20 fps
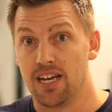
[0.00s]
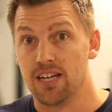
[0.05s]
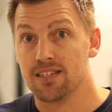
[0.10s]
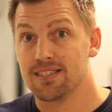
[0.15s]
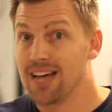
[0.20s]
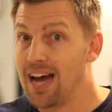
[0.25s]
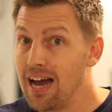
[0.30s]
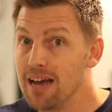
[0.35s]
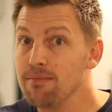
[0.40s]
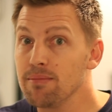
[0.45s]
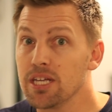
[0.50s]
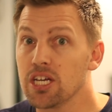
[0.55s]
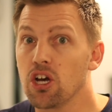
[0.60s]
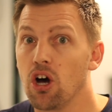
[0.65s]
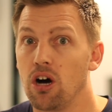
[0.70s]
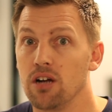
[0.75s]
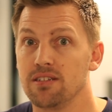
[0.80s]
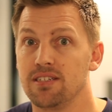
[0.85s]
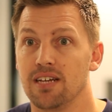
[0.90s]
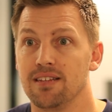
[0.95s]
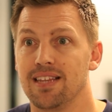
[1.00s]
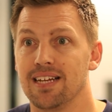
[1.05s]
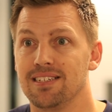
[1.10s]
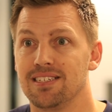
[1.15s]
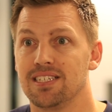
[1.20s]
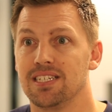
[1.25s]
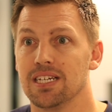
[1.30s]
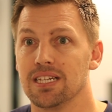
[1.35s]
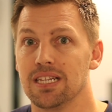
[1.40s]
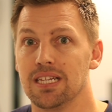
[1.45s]
timely content that's
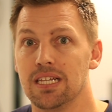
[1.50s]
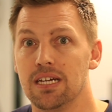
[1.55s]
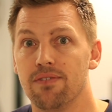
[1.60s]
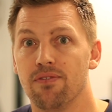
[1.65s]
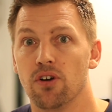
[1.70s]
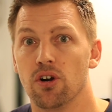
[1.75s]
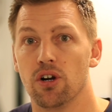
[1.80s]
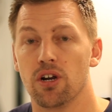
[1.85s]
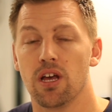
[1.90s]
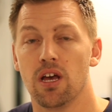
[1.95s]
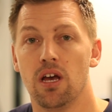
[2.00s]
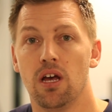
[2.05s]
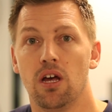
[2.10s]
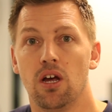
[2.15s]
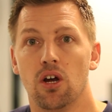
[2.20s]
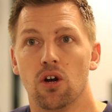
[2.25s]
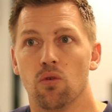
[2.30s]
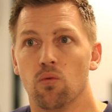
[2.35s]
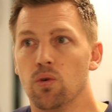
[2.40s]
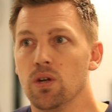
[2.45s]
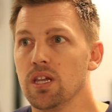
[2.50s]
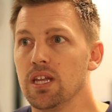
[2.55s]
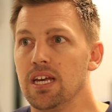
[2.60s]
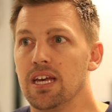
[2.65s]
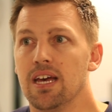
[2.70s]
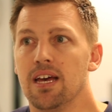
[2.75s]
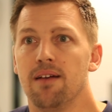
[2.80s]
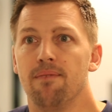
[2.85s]
delivered really